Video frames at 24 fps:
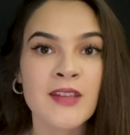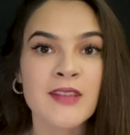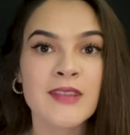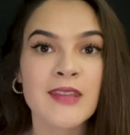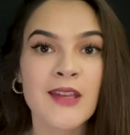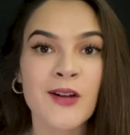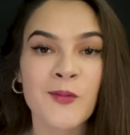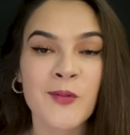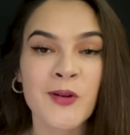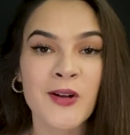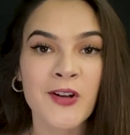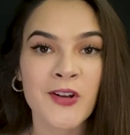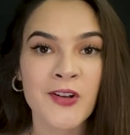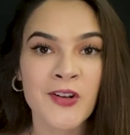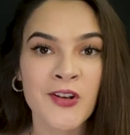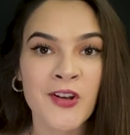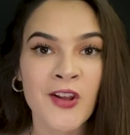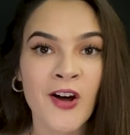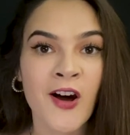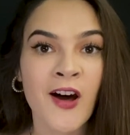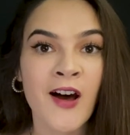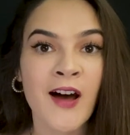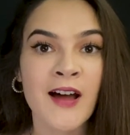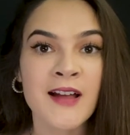that we are
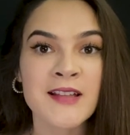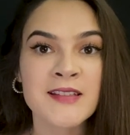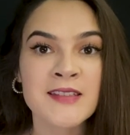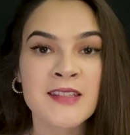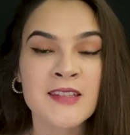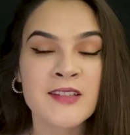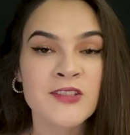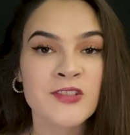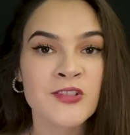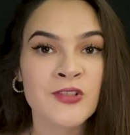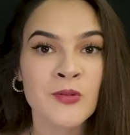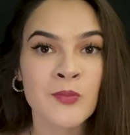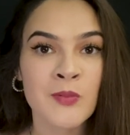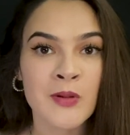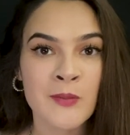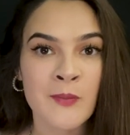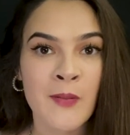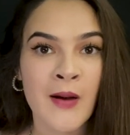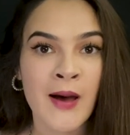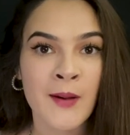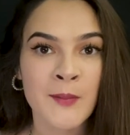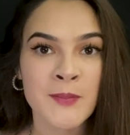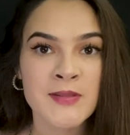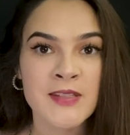not to be
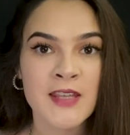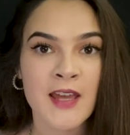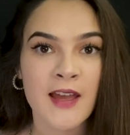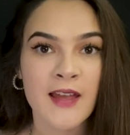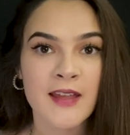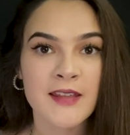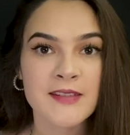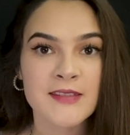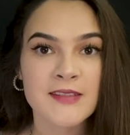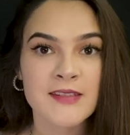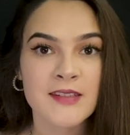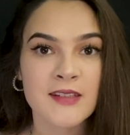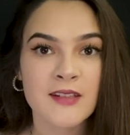baptized.